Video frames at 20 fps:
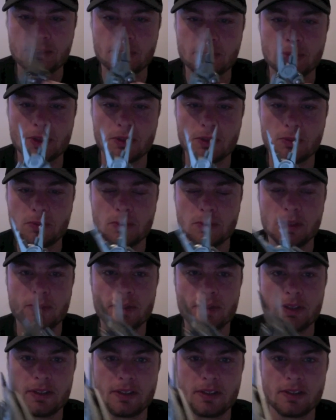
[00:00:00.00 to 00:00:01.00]
Well, while
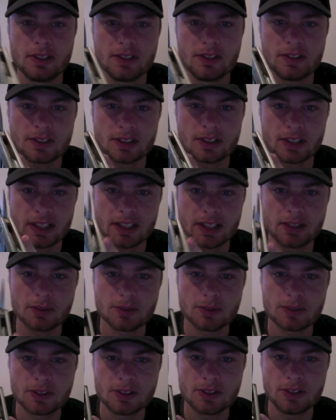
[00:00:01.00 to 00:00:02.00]
we're in the inside
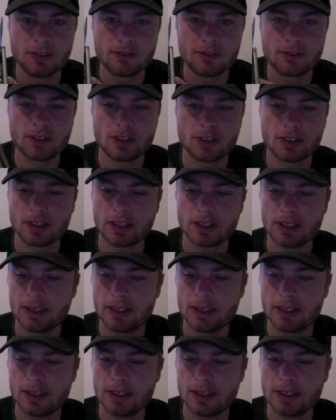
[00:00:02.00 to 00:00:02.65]
handles, you've got